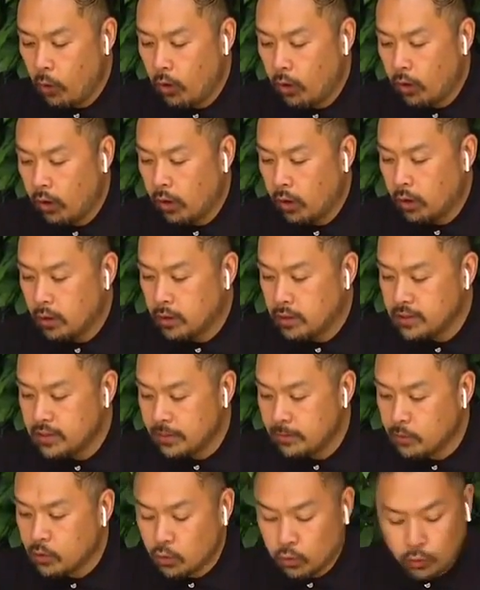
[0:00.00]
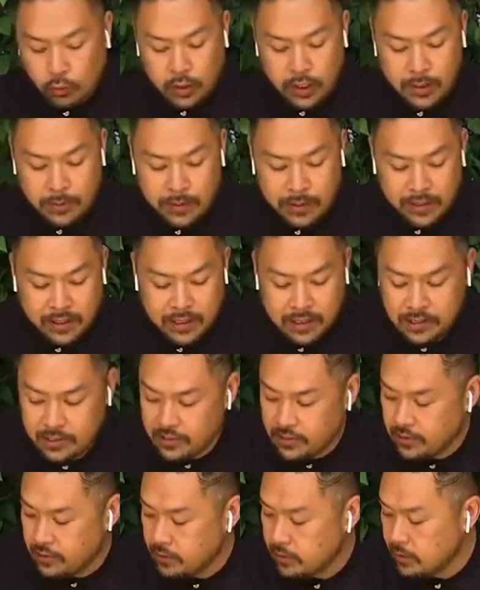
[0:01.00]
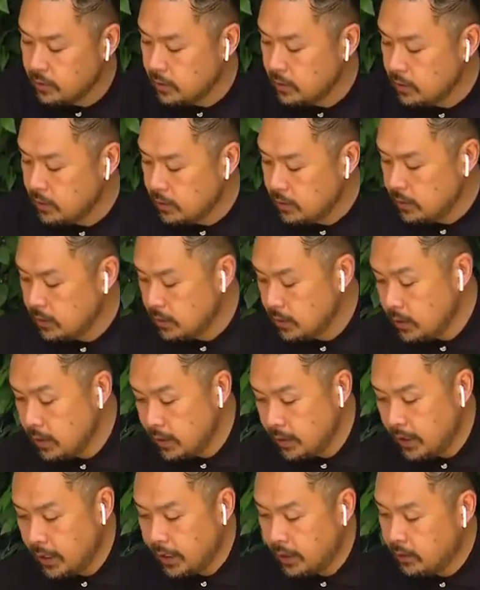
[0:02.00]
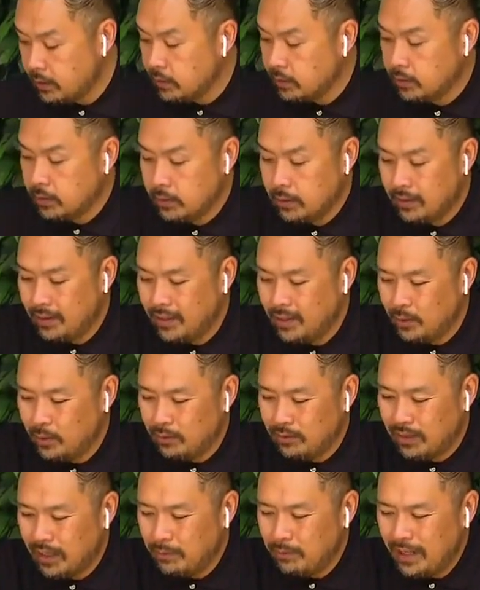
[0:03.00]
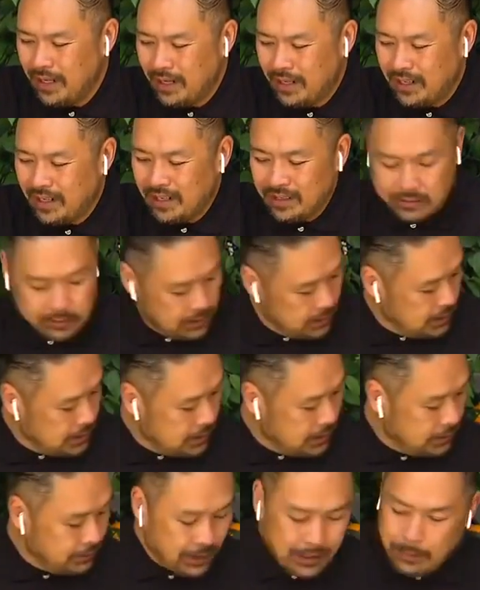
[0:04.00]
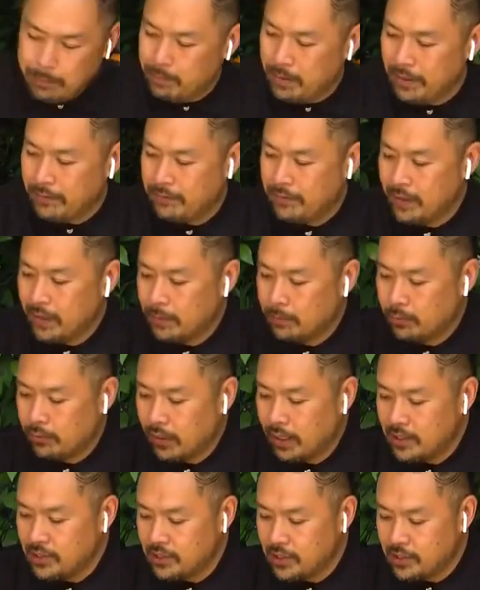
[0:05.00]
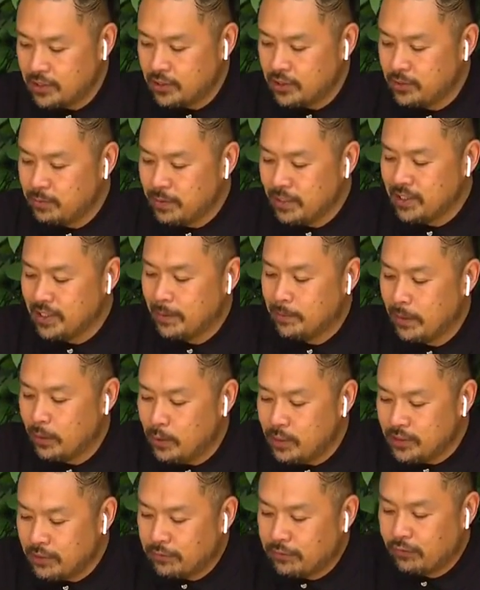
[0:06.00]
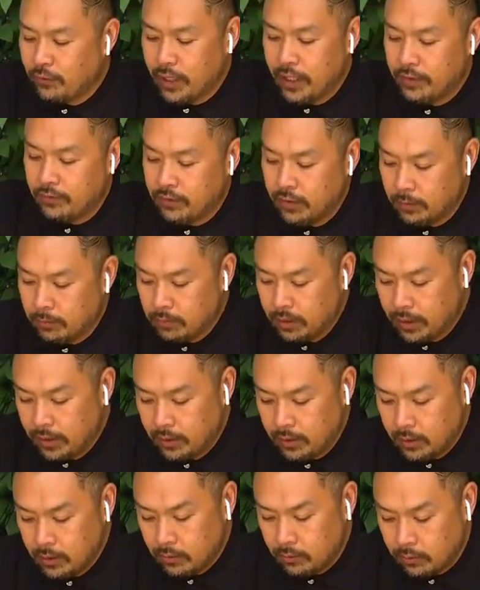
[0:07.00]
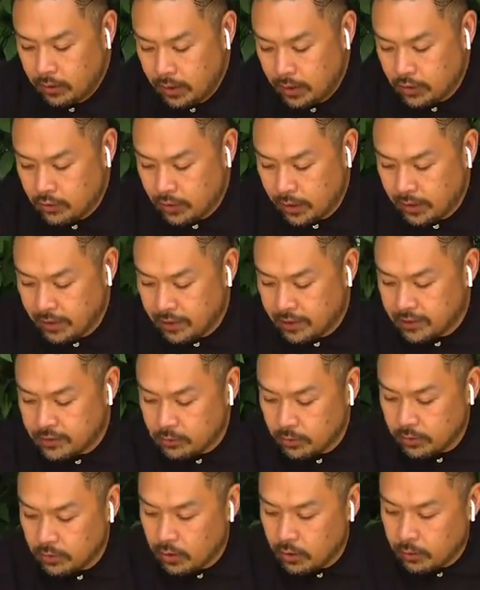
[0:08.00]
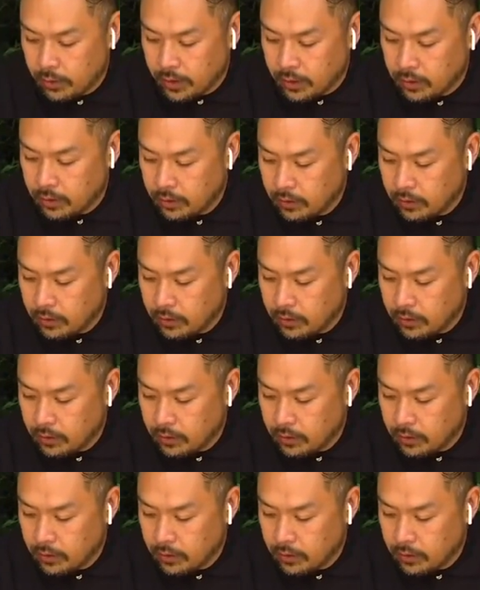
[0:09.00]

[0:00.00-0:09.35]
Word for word: for some creaminess. And then, you know, I'm not a, not a big fan of processors because I'm always afraid of them, but we're going to try to get this one going.